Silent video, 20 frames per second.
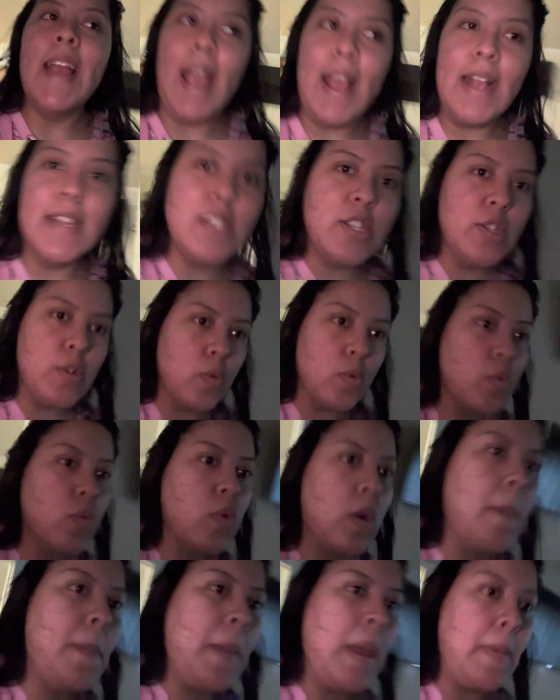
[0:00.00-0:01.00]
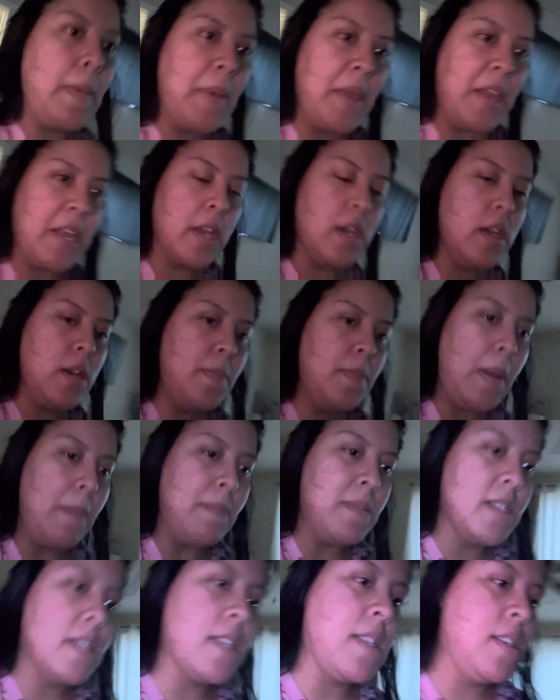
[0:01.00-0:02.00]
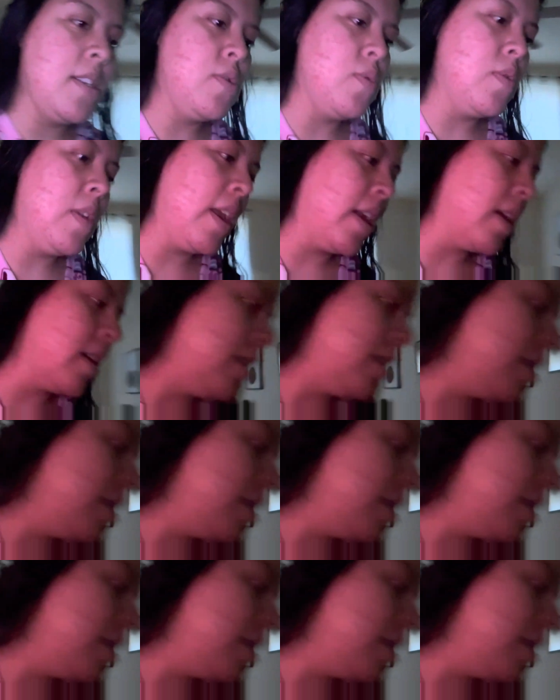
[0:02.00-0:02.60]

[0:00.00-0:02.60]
and do my makeup. I'm just gonna do like